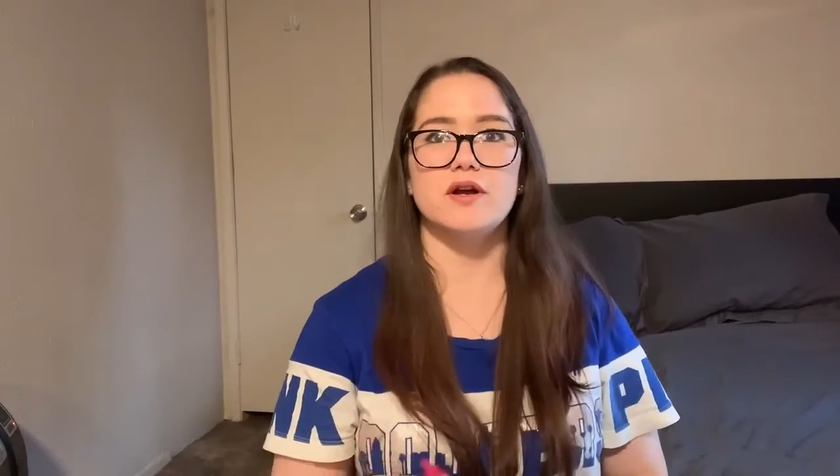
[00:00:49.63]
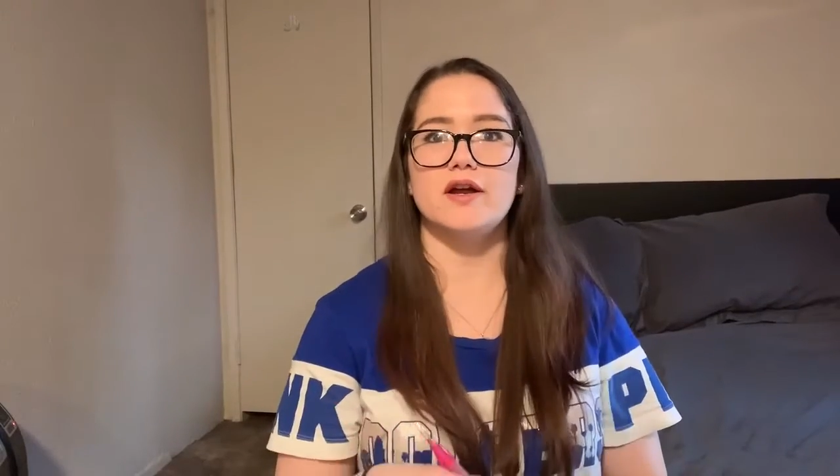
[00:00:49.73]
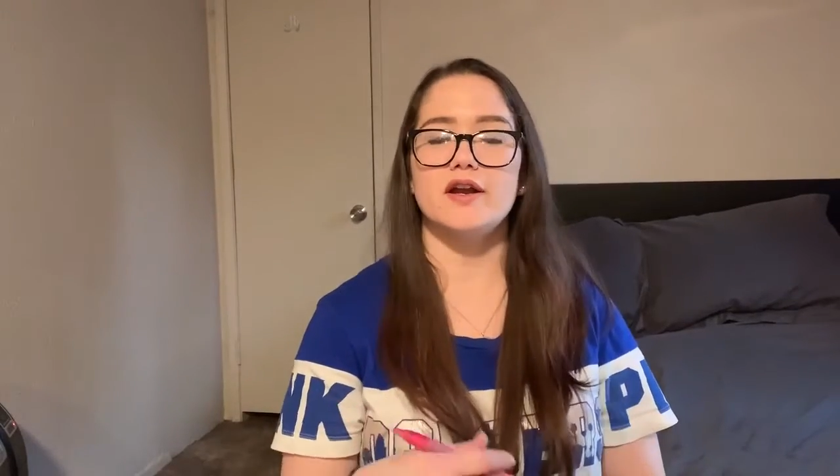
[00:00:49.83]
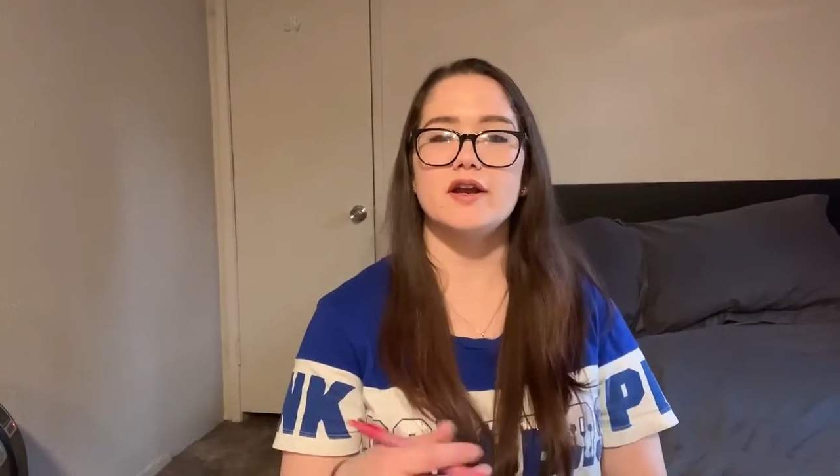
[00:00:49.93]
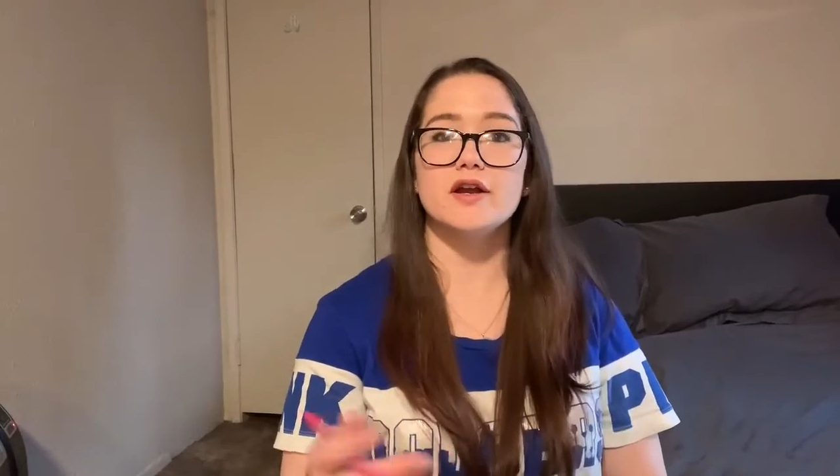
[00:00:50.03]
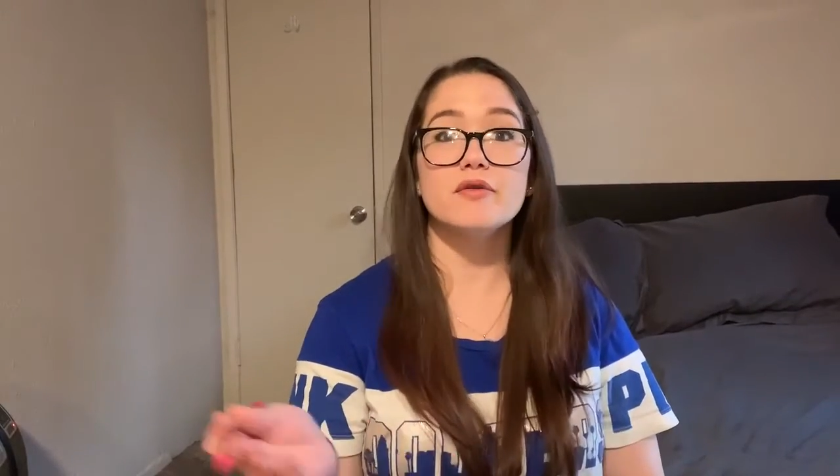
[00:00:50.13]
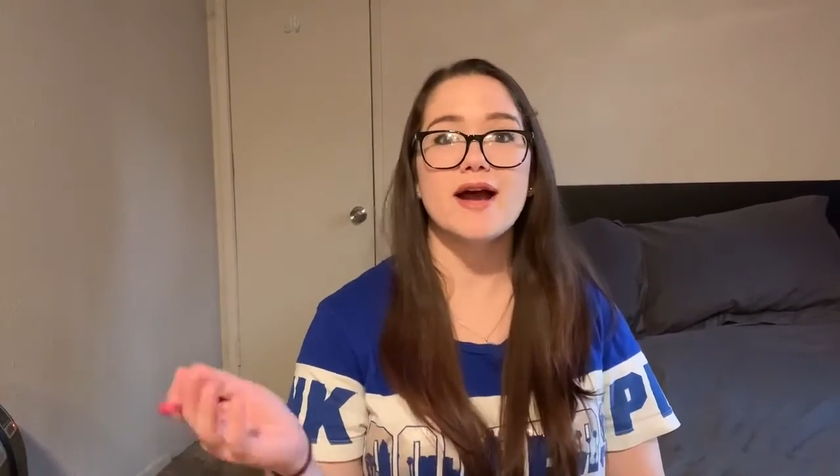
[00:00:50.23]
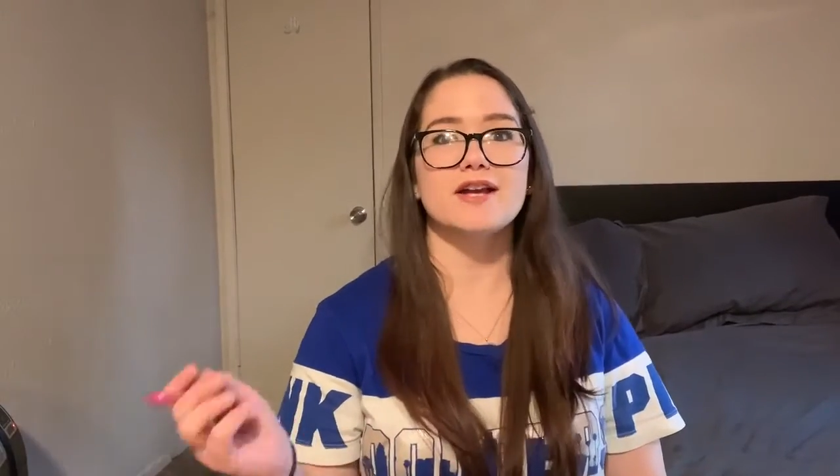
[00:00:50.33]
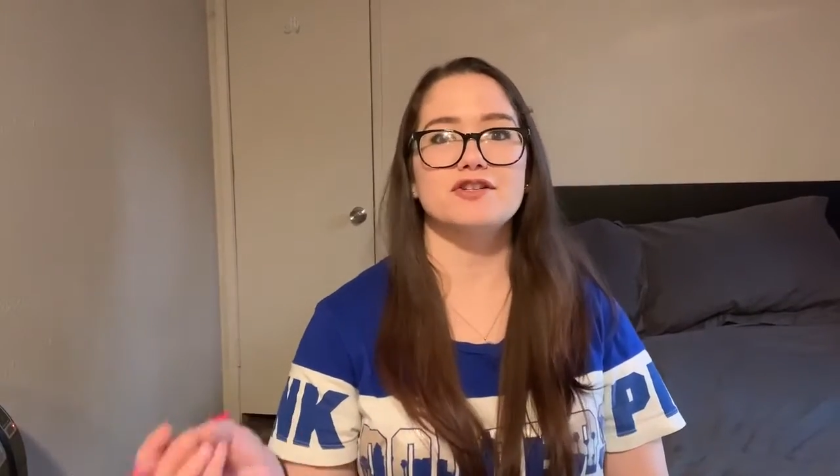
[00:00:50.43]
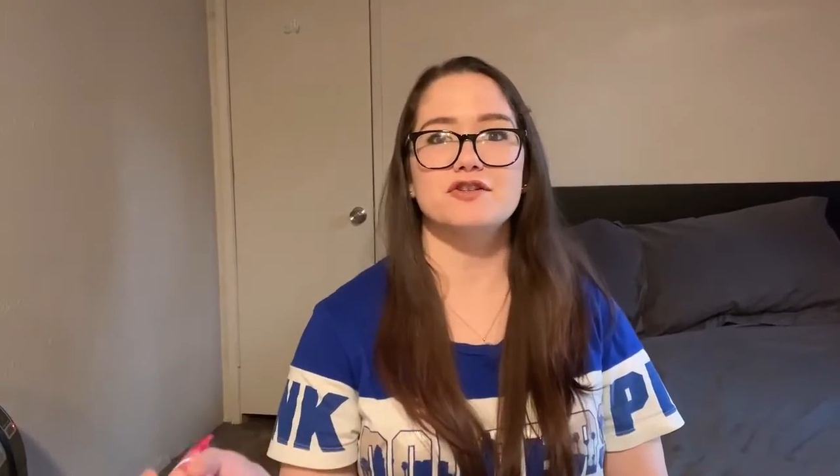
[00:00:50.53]
an
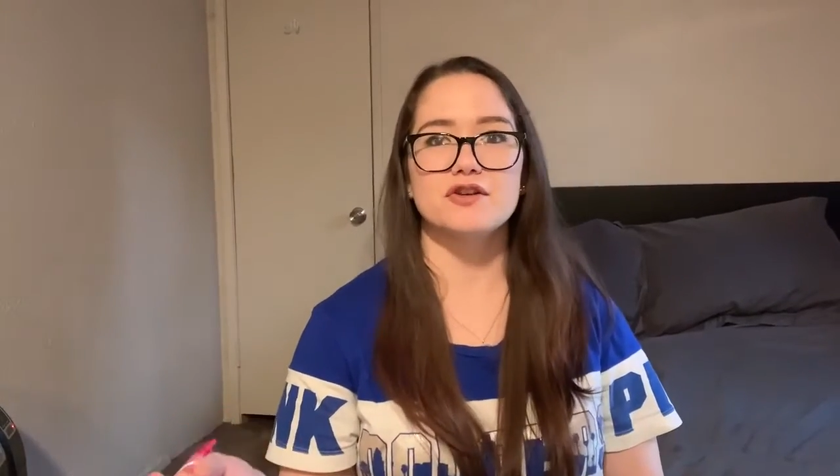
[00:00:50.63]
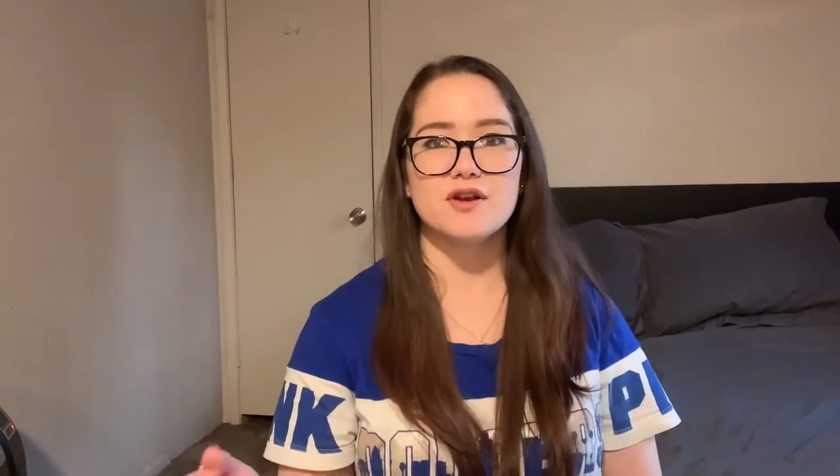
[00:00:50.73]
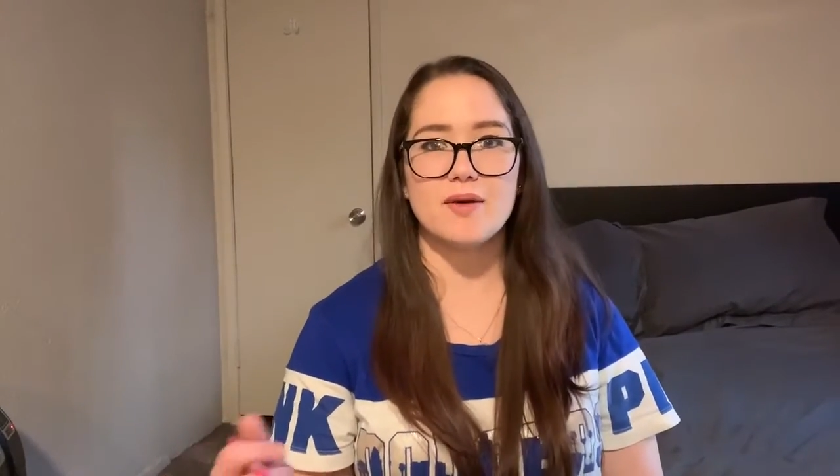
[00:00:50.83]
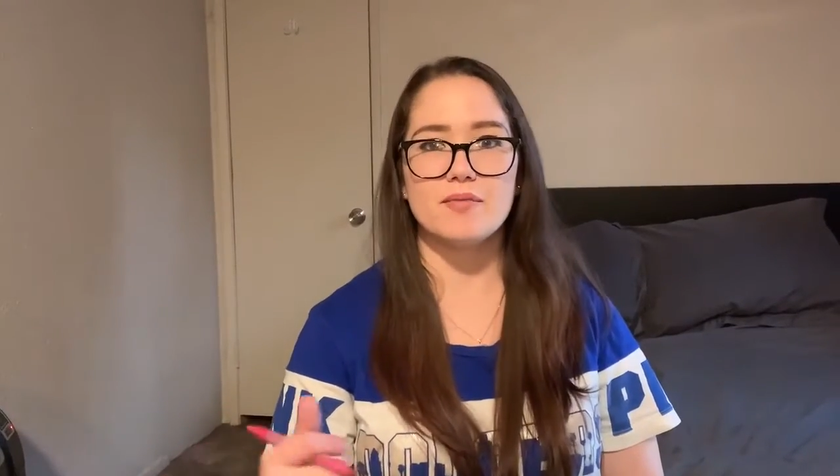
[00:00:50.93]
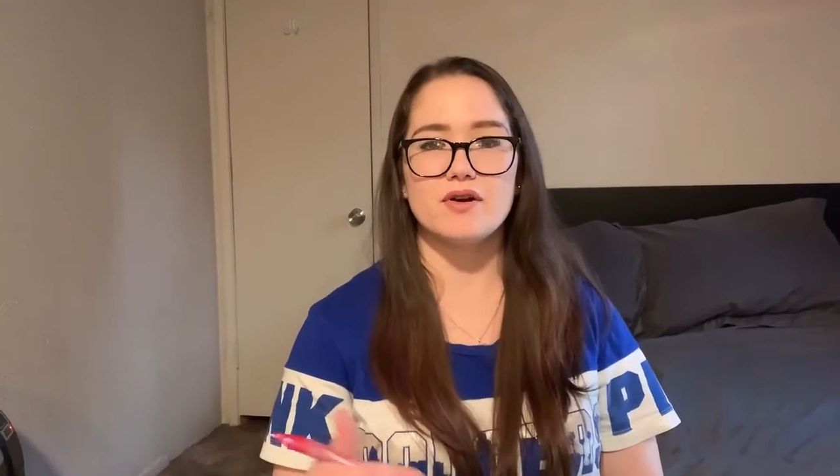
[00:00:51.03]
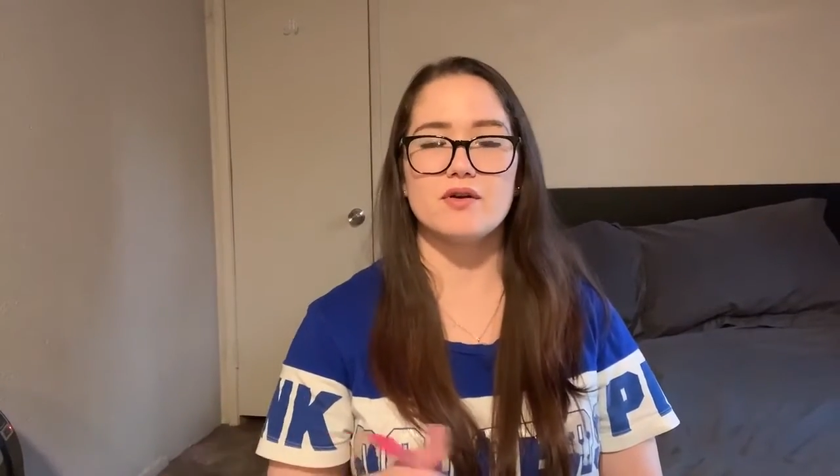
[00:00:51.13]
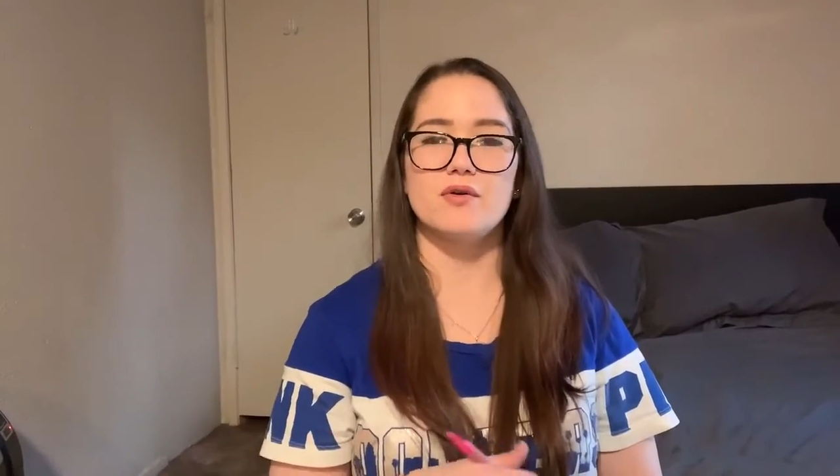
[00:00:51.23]
irrational number?